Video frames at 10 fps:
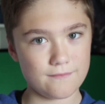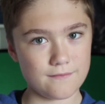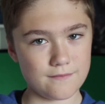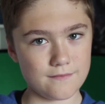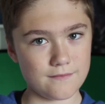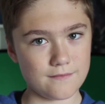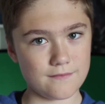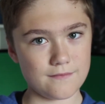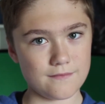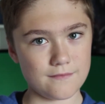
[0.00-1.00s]

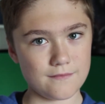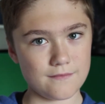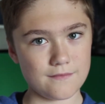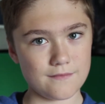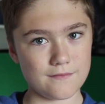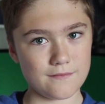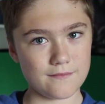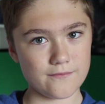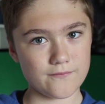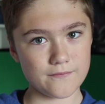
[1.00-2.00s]
(no one is talking)